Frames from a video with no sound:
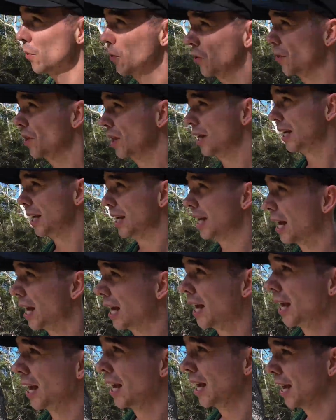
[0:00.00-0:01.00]
we're on the
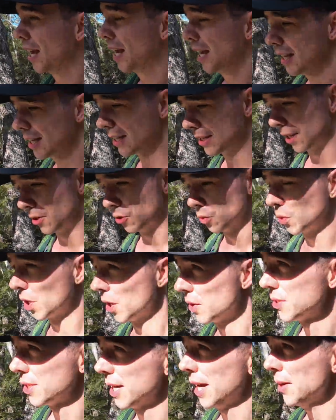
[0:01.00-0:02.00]
Central
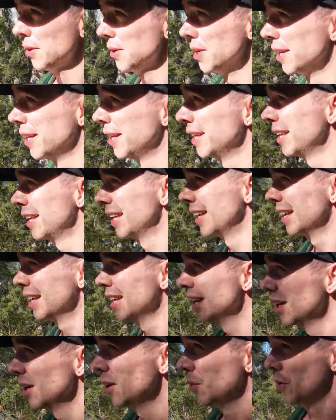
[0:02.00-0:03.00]
Coast now.
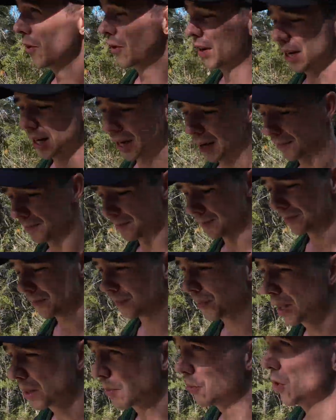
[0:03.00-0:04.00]
We're in
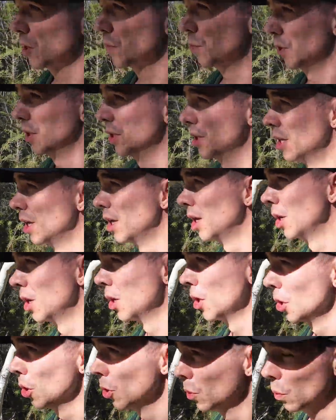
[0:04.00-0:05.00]
Brisbane
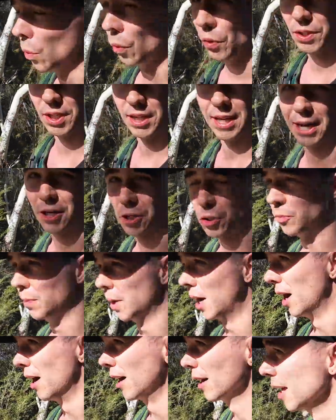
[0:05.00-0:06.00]
Water National
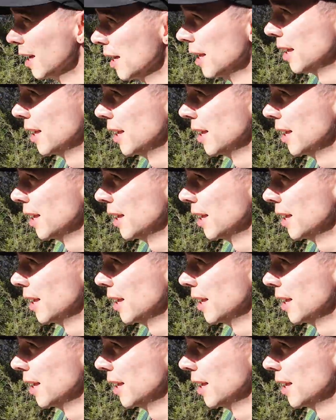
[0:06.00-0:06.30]
Park.